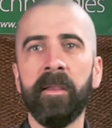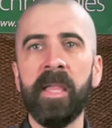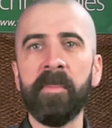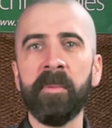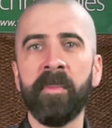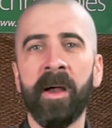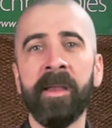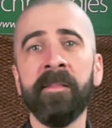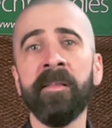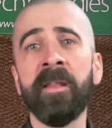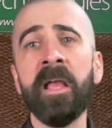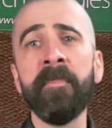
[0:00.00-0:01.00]
Keep in
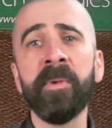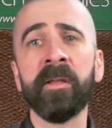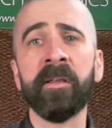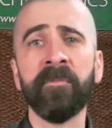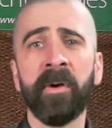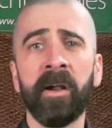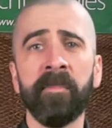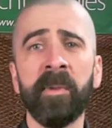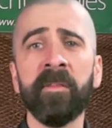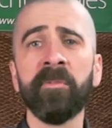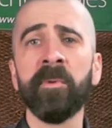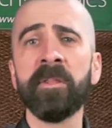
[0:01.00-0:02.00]
mind that ambient
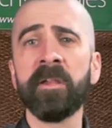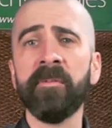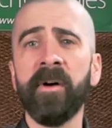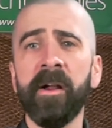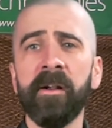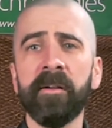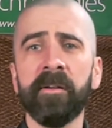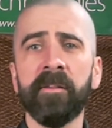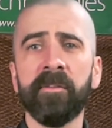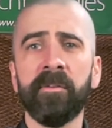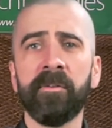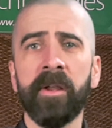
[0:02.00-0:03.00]
environments which have higher
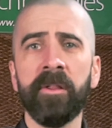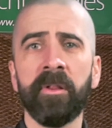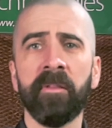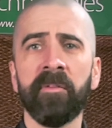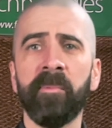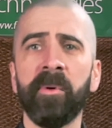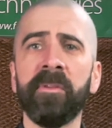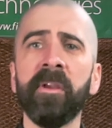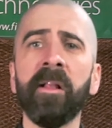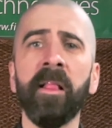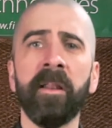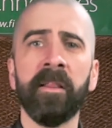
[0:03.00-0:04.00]
concentrations of
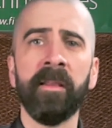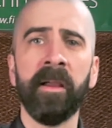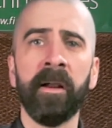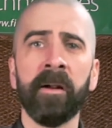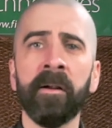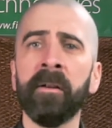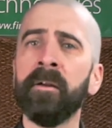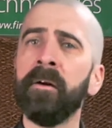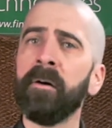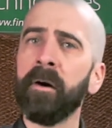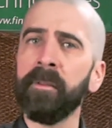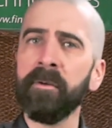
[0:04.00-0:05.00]
particulate in the air,
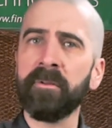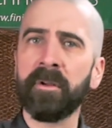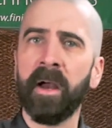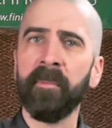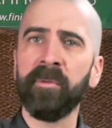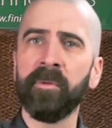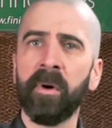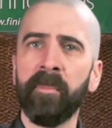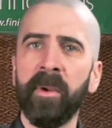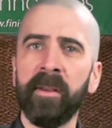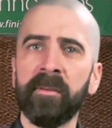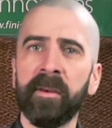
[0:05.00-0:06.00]
or those shops who are
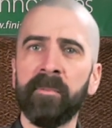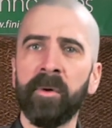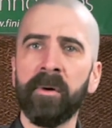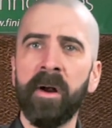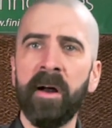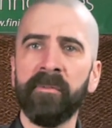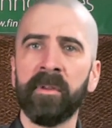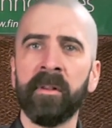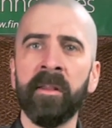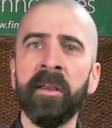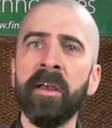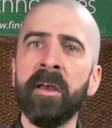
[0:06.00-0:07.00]
painting more
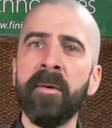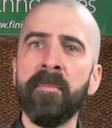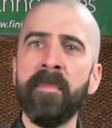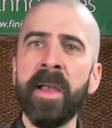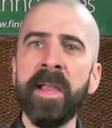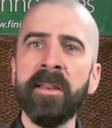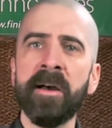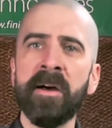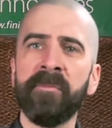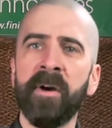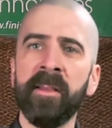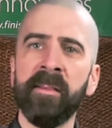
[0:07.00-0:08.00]
often, may
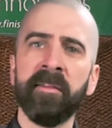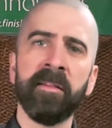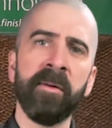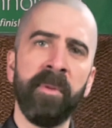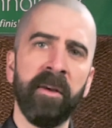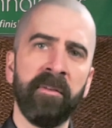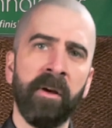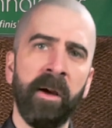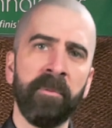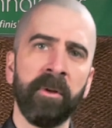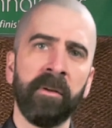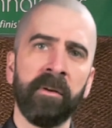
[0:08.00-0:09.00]
not find this their best
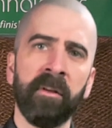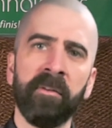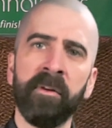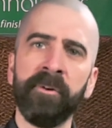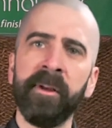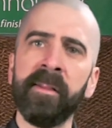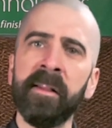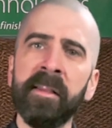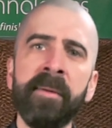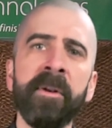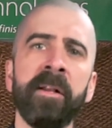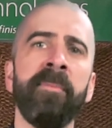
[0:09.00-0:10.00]
option considering the
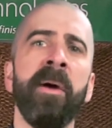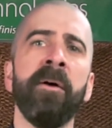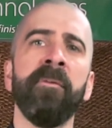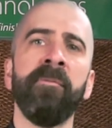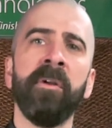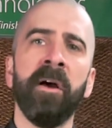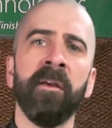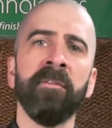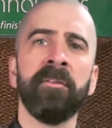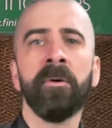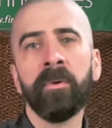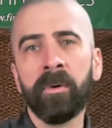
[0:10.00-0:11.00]
limited amount of
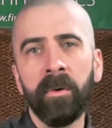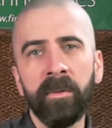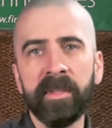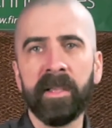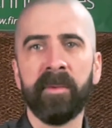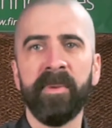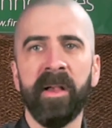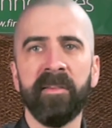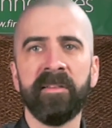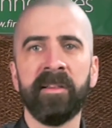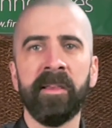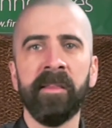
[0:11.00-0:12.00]
dust or holding
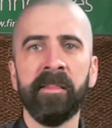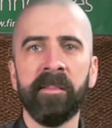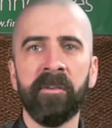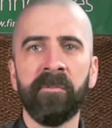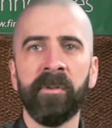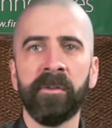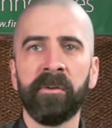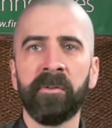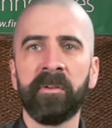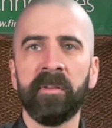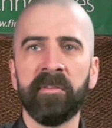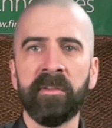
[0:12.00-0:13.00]
capacity these
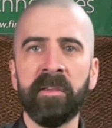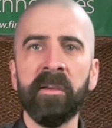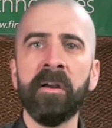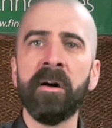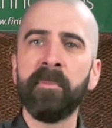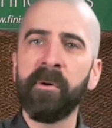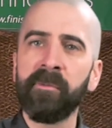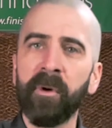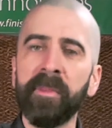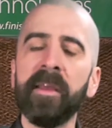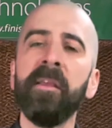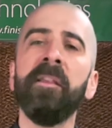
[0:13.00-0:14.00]
filters can see
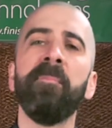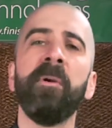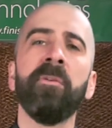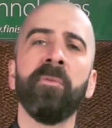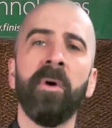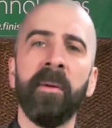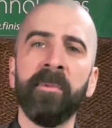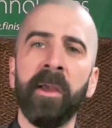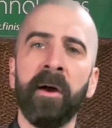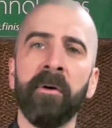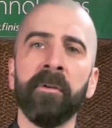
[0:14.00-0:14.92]
before they need to be swapped out.